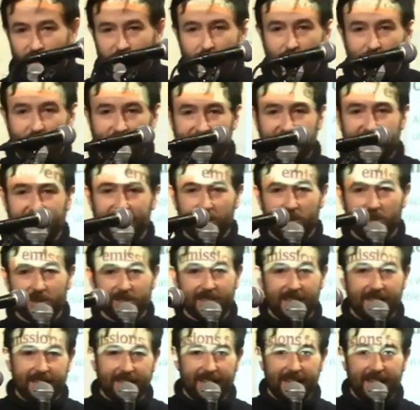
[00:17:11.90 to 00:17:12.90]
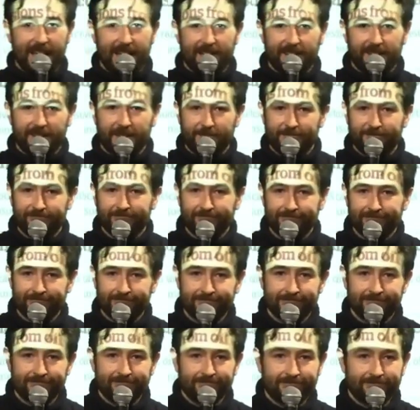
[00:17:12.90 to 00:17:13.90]
what that looks like in Canada.
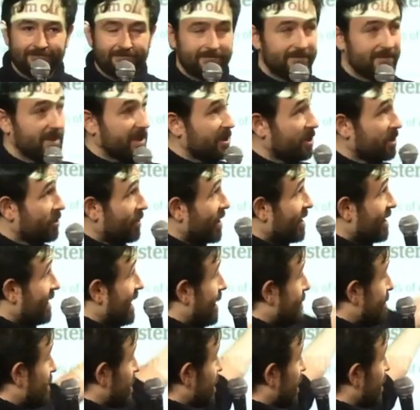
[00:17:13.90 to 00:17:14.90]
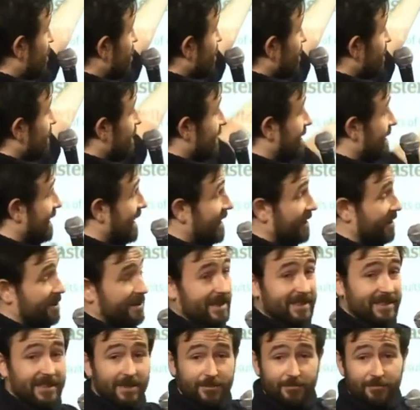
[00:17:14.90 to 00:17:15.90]
This is what climate change looks like in Canada.
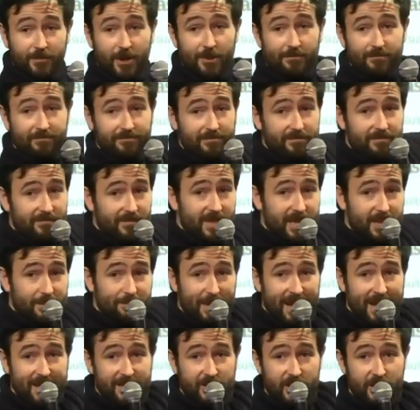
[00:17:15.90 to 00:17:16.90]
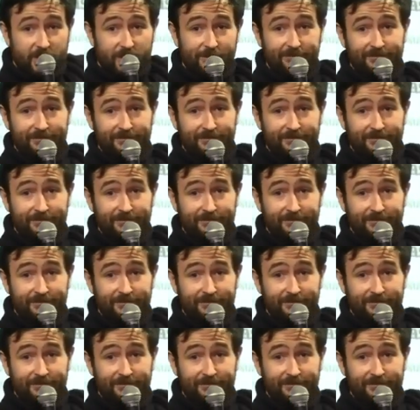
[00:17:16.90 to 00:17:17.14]
This is from this past year.